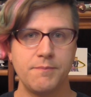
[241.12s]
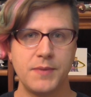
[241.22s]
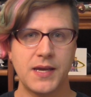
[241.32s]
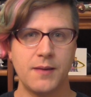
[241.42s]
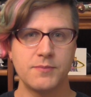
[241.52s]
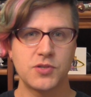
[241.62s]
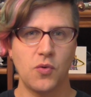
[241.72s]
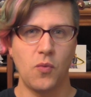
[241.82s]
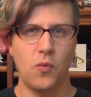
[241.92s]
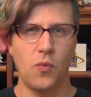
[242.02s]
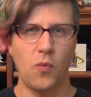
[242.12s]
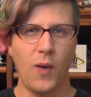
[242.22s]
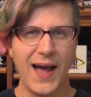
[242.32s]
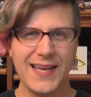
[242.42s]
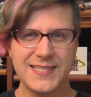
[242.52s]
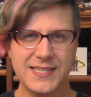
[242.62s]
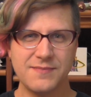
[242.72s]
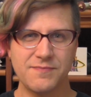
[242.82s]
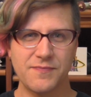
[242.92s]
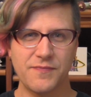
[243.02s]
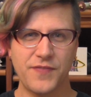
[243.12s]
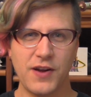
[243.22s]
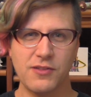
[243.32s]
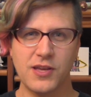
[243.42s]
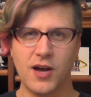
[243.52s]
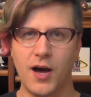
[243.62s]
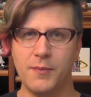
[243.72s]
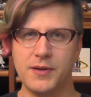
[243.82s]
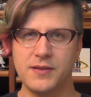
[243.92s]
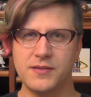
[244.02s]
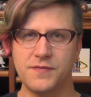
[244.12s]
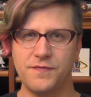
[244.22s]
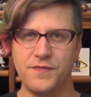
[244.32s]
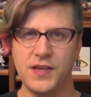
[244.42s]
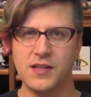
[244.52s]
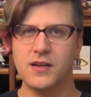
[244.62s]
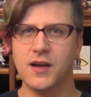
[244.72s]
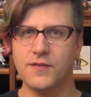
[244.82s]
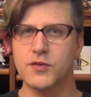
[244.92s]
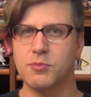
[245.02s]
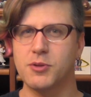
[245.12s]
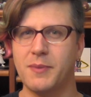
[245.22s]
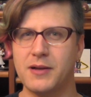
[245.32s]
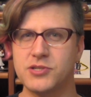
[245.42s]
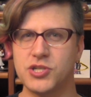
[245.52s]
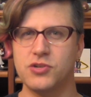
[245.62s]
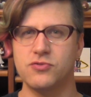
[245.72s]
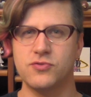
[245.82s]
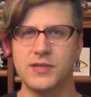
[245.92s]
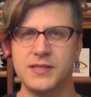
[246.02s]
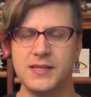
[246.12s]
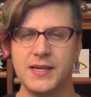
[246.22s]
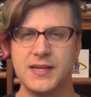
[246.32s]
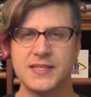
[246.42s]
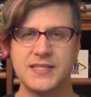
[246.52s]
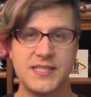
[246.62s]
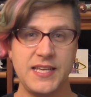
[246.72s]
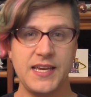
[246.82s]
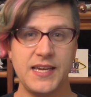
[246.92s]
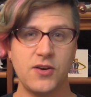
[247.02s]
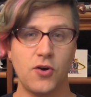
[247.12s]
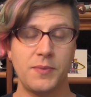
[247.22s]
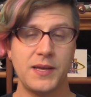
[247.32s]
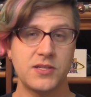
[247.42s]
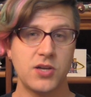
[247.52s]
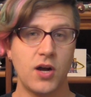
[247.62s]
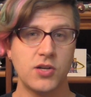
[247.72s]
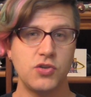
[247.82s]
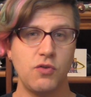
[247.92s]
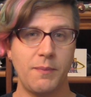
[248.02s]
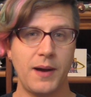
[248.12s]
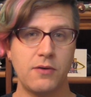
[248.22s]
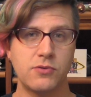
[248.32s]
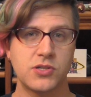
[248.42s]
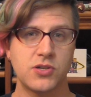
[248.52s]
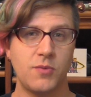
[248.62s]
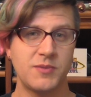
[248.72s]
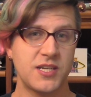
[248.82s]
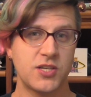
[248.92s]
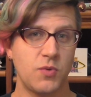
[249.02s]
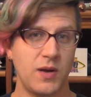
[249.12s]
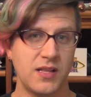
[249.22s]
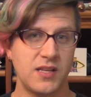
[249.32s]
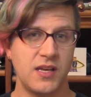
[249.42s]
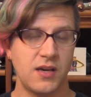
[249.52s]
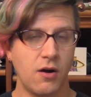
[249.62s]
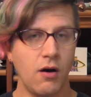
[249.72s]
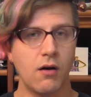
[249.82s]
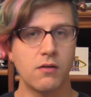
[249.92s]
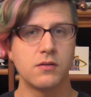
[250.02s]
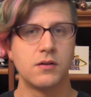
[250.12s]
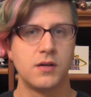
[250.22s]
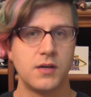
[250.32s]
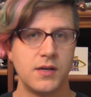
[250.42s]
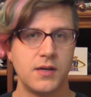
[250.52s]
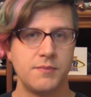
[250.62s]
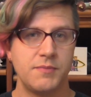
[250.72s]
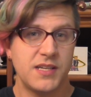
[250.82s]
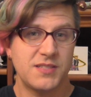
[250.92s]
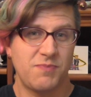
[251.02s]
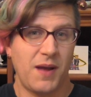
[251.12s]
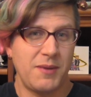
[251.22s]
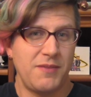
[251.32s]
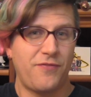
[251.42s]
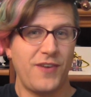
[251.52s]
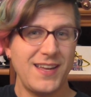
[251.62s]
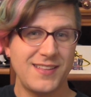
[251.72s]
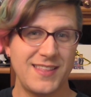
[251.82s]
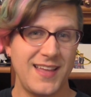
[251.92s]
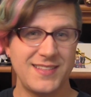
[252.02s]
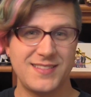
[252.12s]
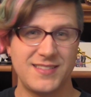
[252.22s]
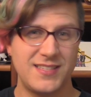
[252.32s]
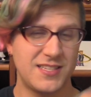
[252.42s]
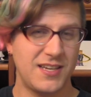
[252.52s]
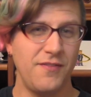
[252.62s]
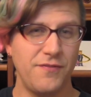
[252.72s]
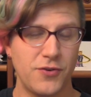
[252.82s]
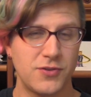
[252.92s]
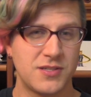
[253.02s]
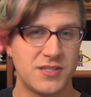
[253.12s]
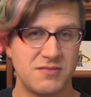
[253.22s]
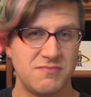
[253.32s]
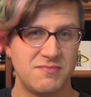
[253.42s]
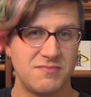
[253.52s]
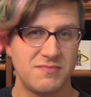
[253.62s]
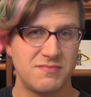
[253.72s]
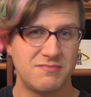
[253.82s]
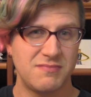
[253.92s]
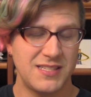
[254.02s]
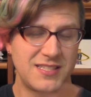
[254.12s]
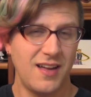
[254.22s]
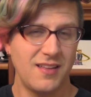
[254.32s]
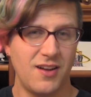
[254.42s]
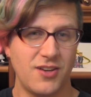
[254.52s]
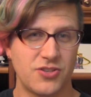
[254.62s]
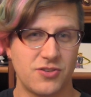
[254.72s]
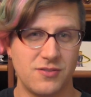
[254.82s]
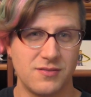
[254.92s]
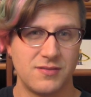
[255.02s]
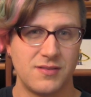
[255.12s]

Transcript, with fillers: becomes, why is it fairly common to feel uncomfortable about children seeing or being talked to about homosexuality at all? Because, I mean, frankly, that discomfort, it's not logical